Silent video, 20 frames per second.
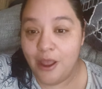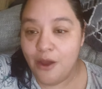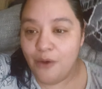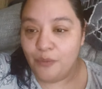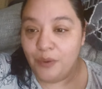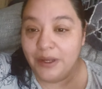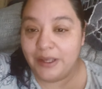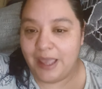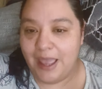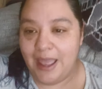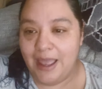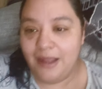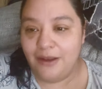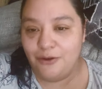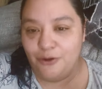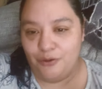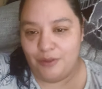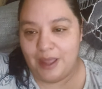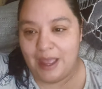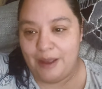We can
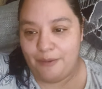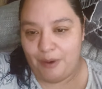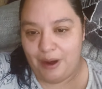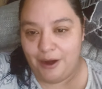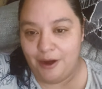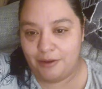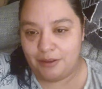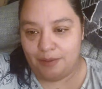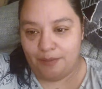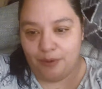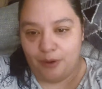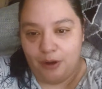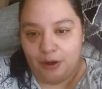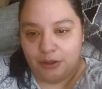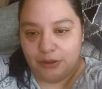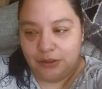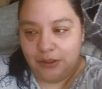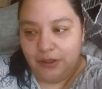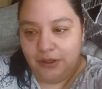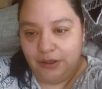do that right here at the
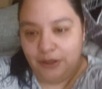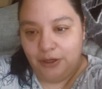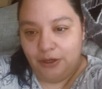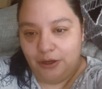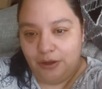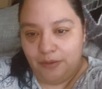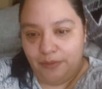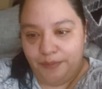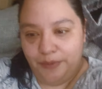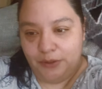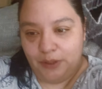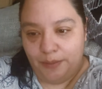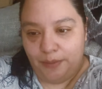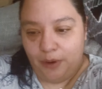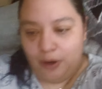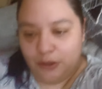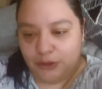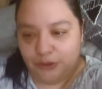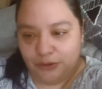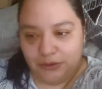bar, you know, put the
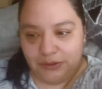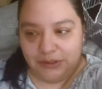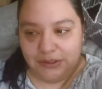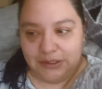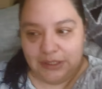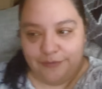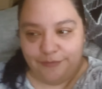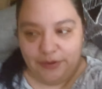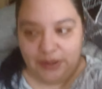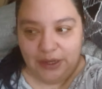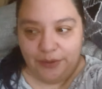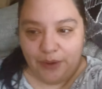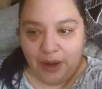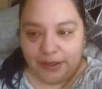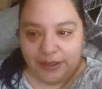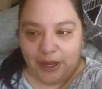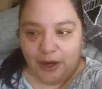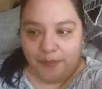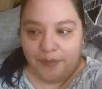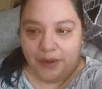bar stools and stuff and eat right
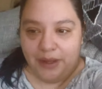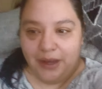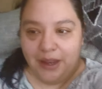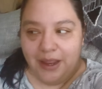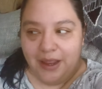there, but